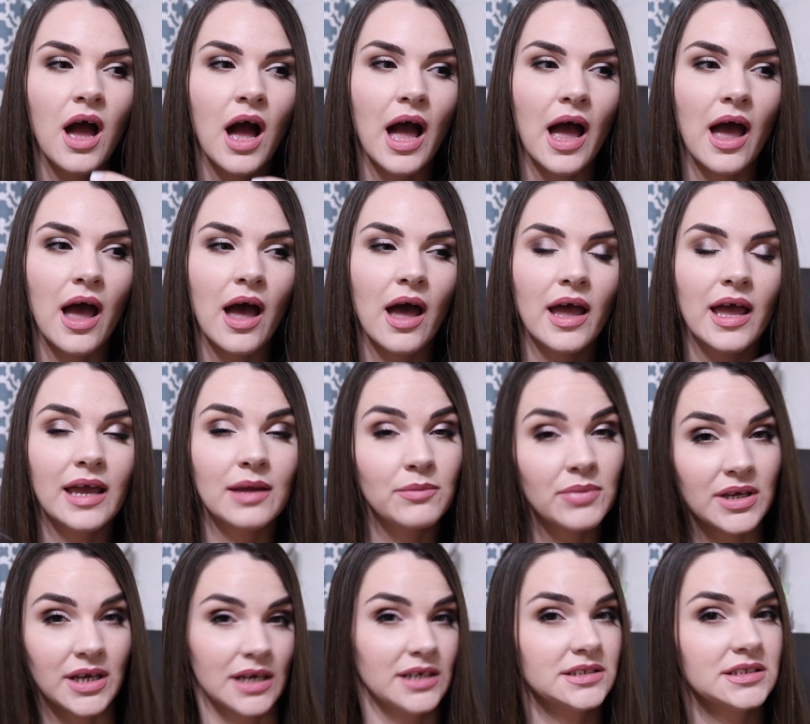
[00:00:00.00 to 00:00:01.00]
And
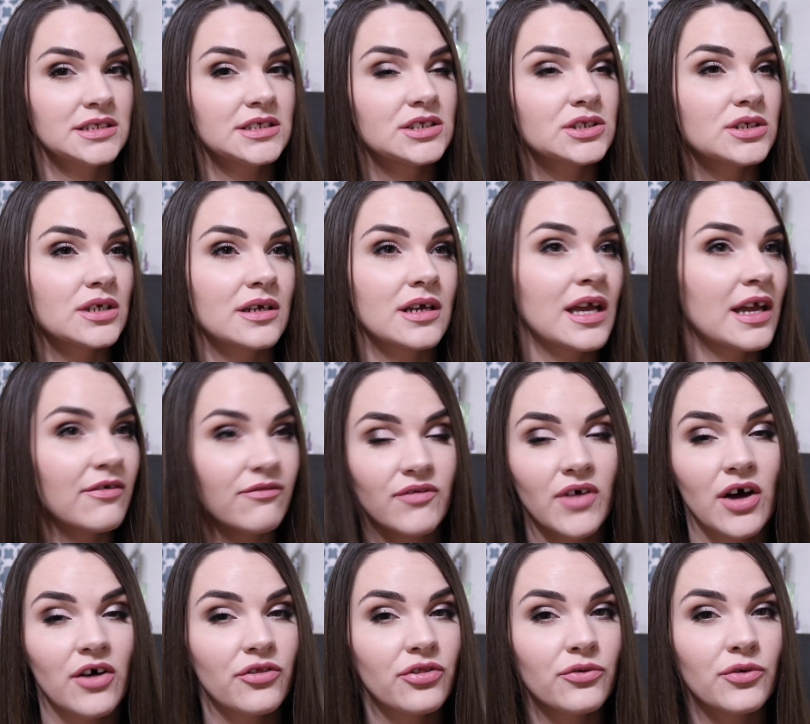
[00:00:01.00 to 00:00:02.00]
because it
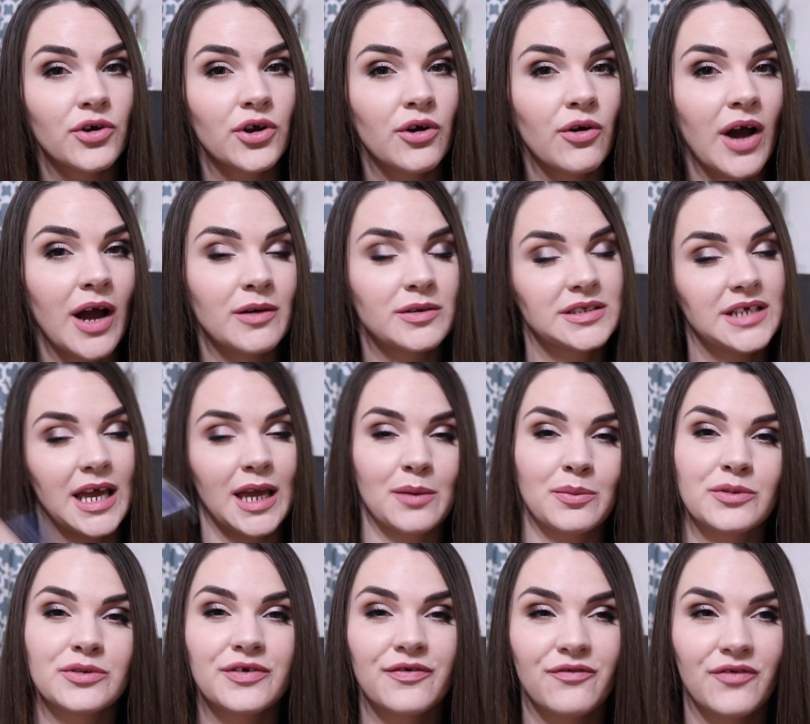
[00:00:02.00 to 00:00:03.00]
fell through, I was
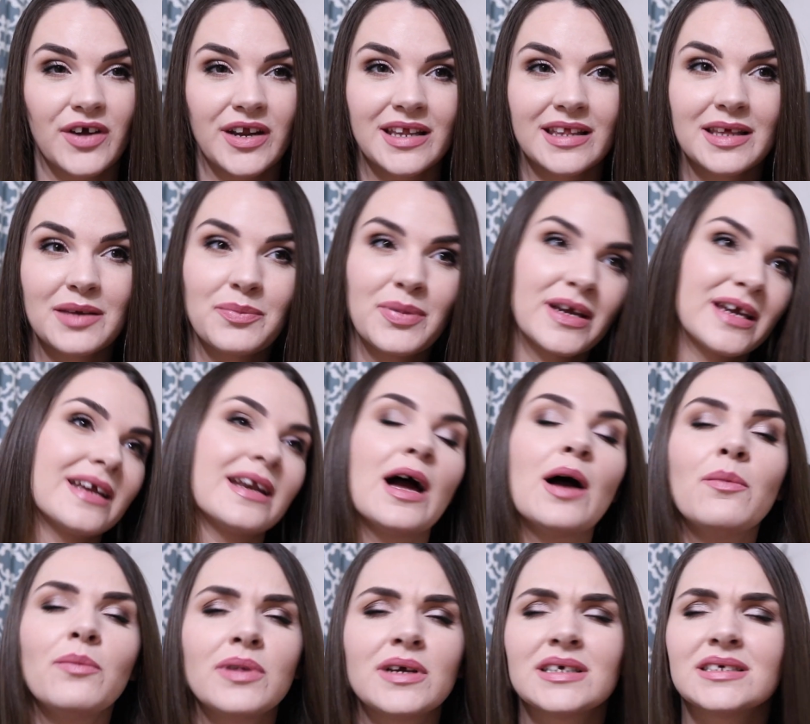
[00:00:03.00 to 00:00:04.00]
able to finally pick it
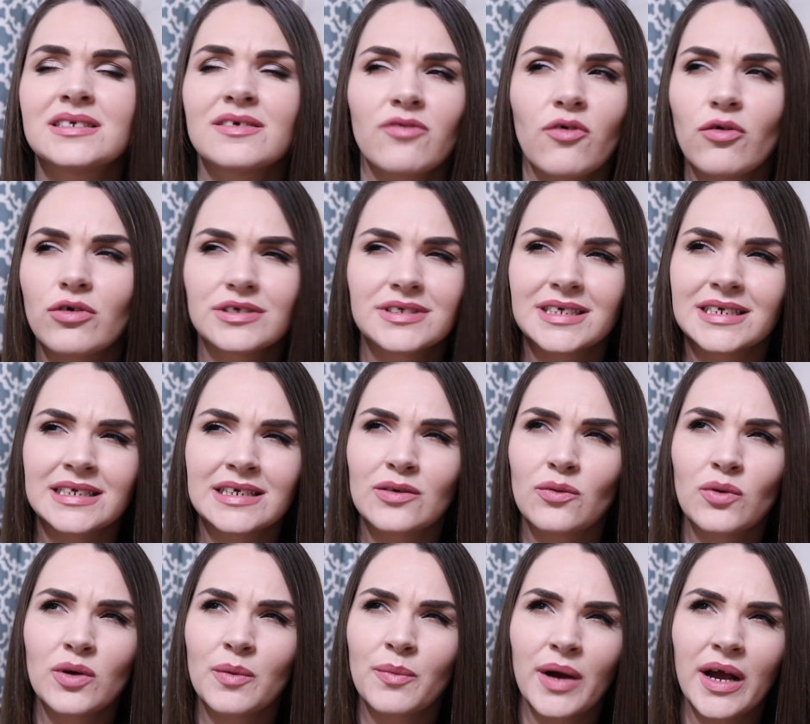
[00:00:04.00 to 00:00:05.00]
up because, of course, I
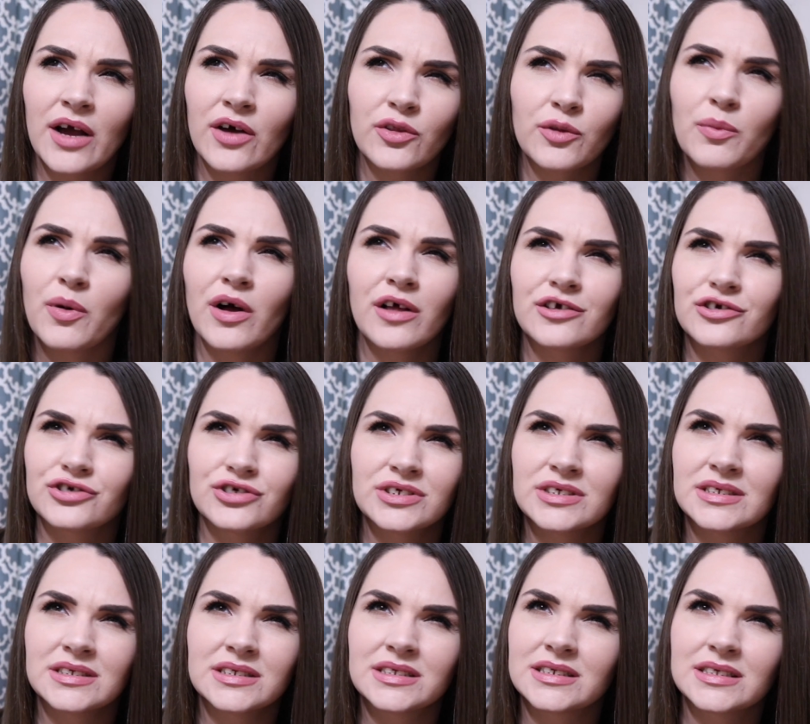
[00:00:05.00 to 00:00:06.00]
didn't want to buy all the
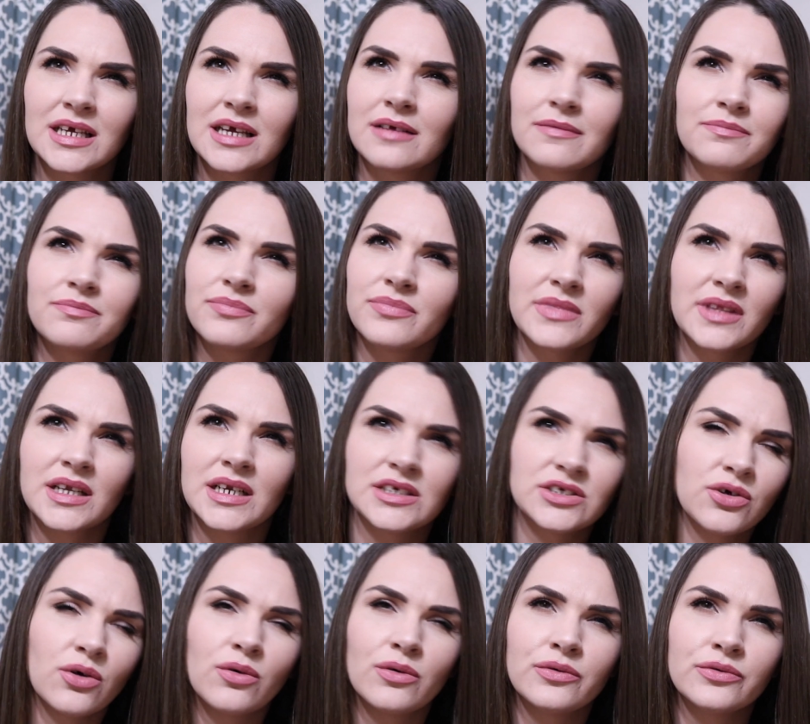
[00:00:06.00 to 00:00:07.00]
polishes that I
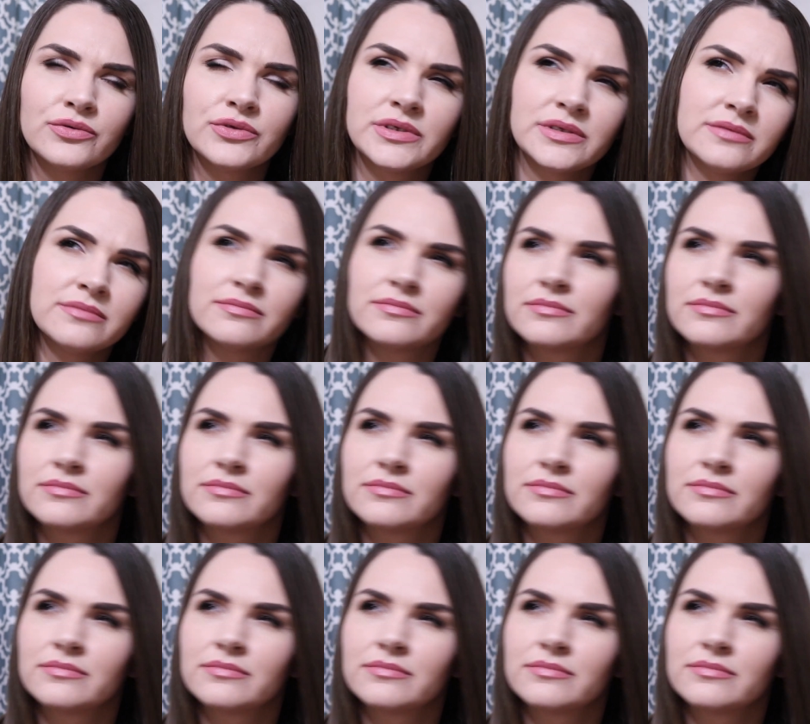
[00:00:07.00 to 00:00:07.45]
told